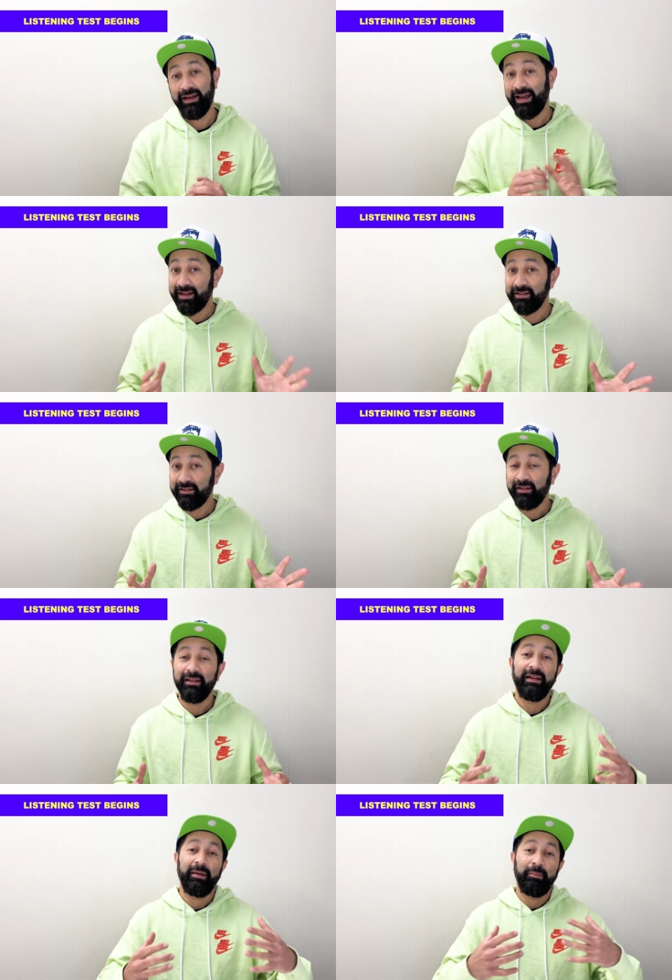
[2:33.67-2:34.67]
And
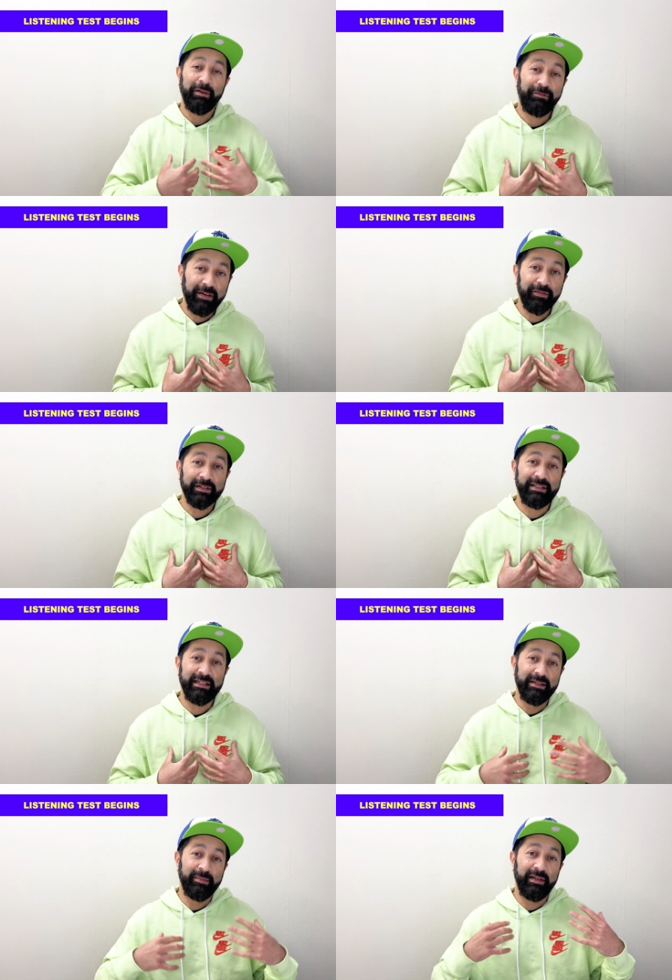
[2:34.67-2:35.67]
my favorite
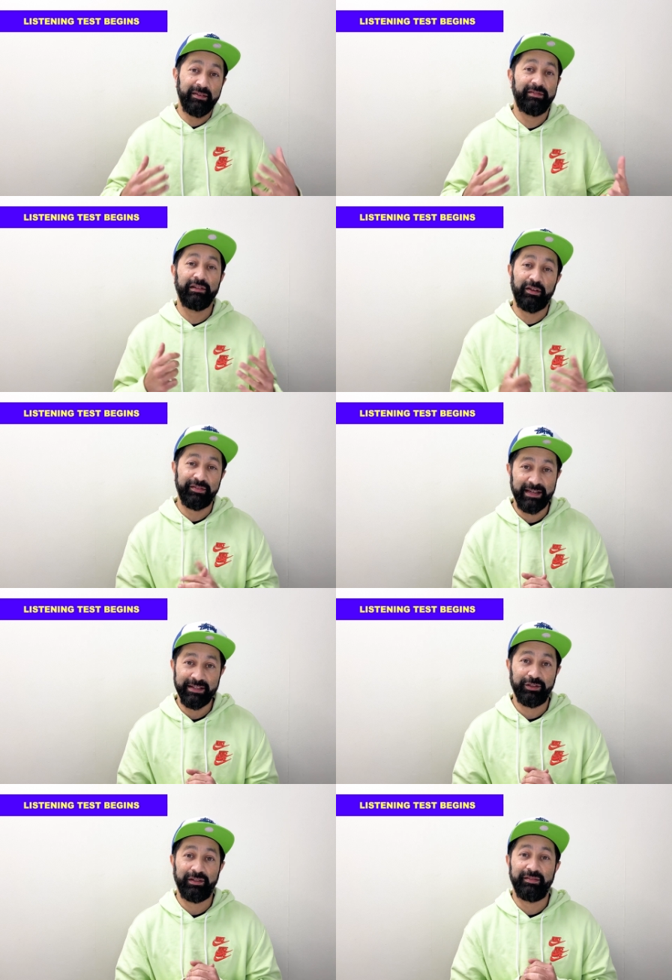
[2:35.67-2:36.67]
team is the Los
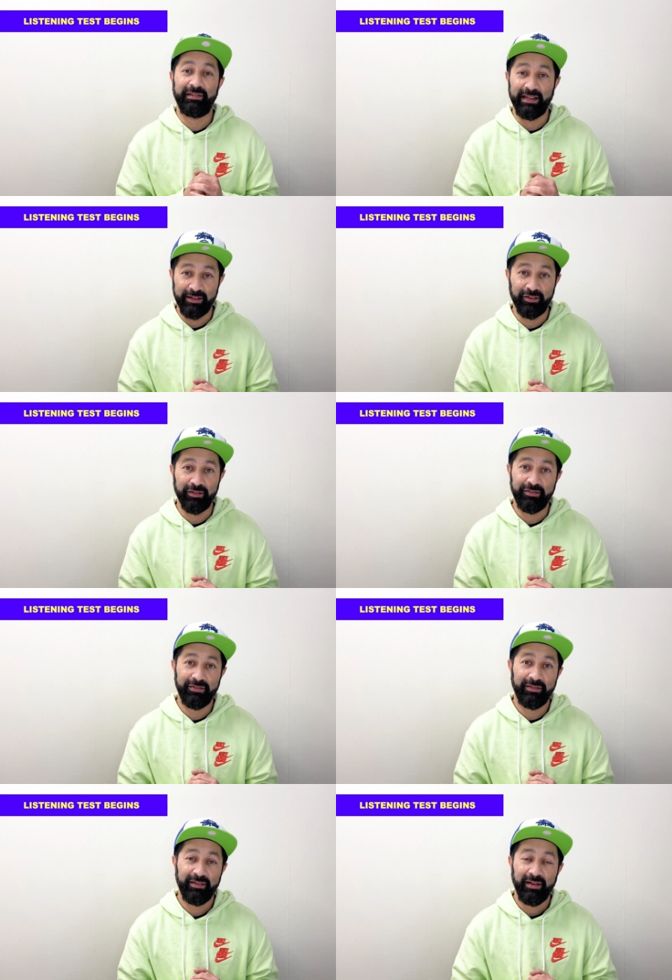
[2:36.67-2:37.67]
Angeles
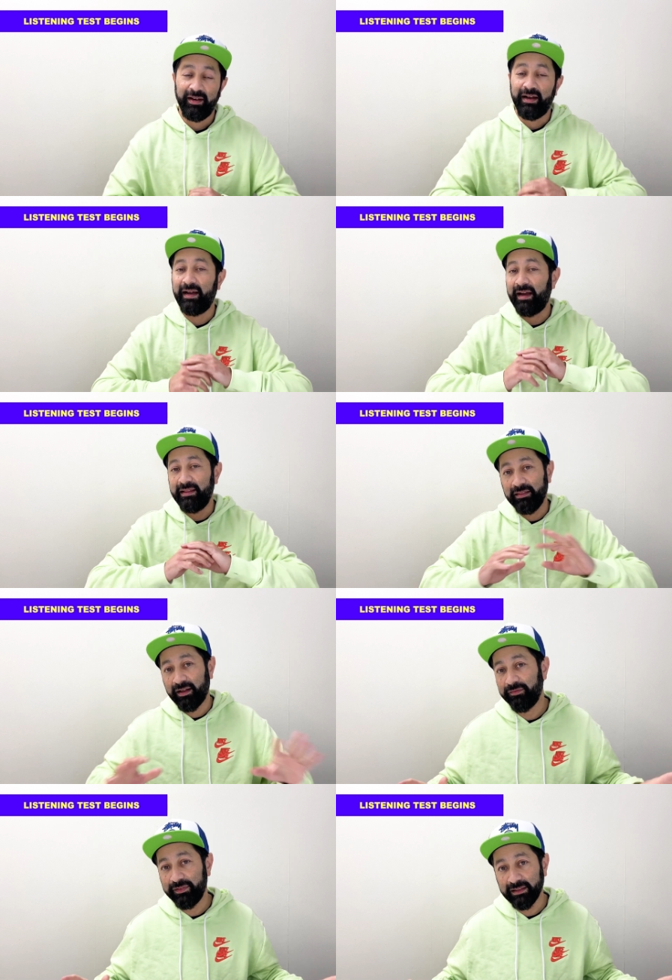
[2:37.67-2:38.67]
Lakers. I
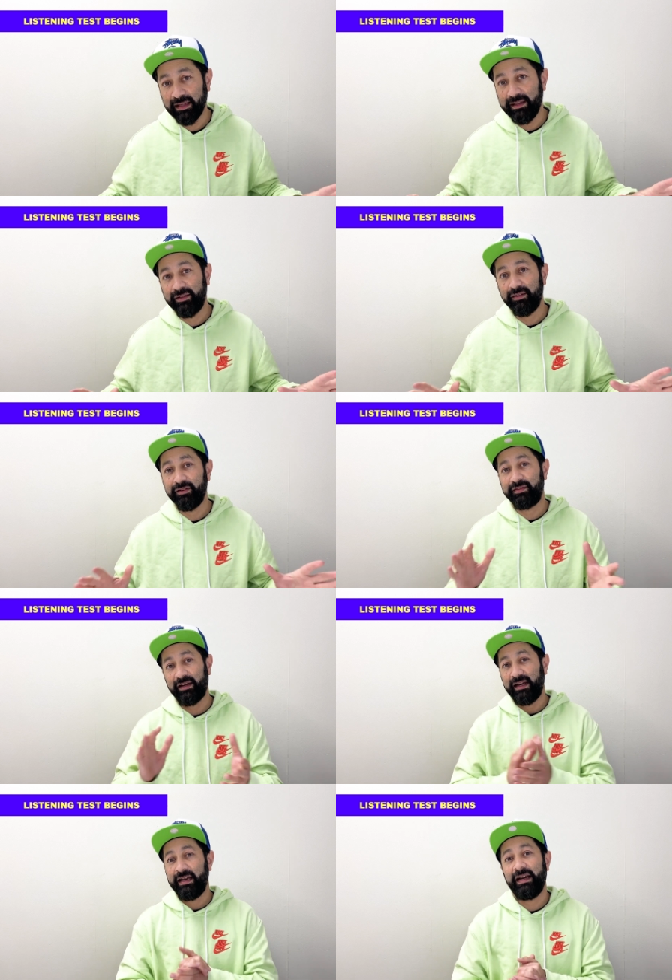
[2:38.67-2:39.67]
love the Lakers.
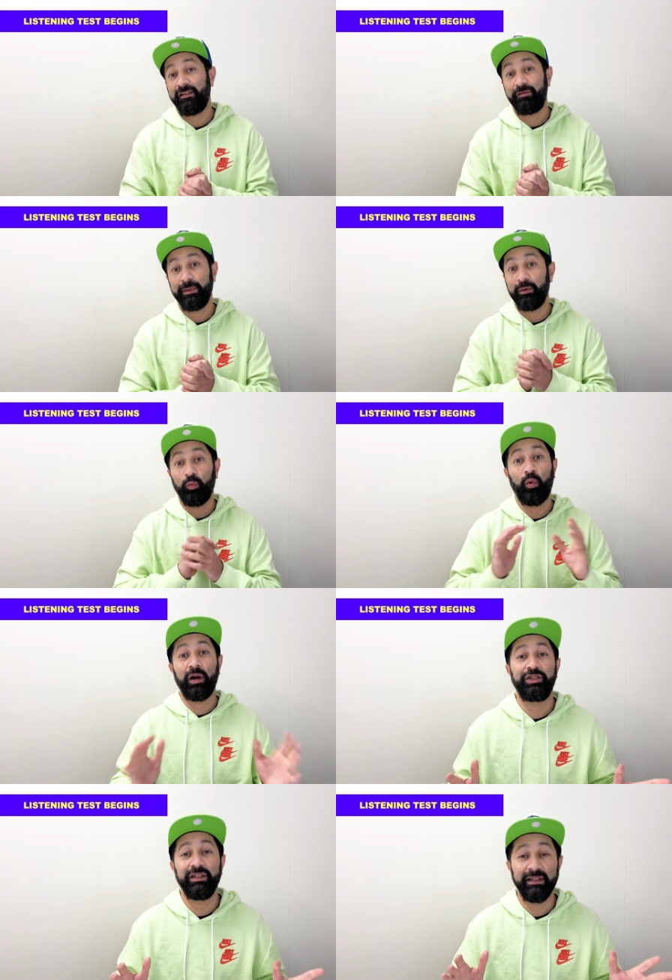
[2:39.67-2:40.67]
I have been
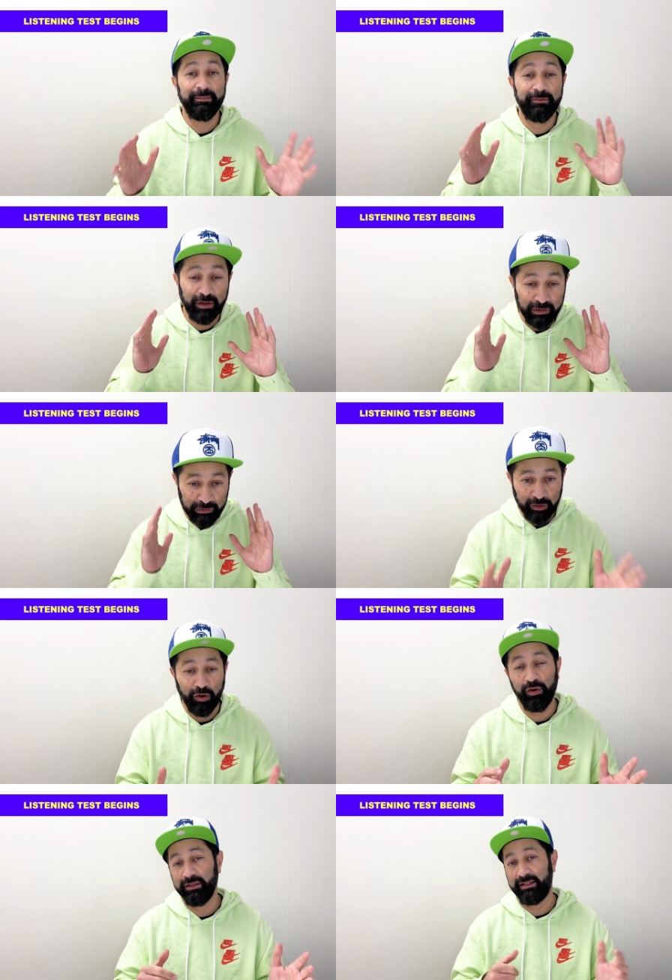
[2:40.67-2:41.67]
watching them for a
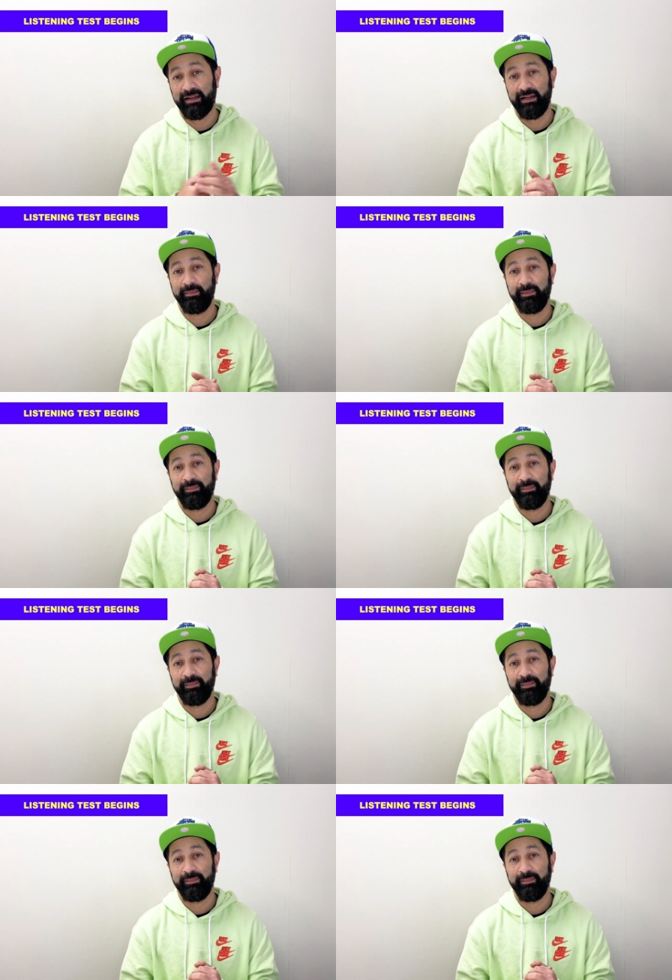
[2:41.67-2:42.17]
long time.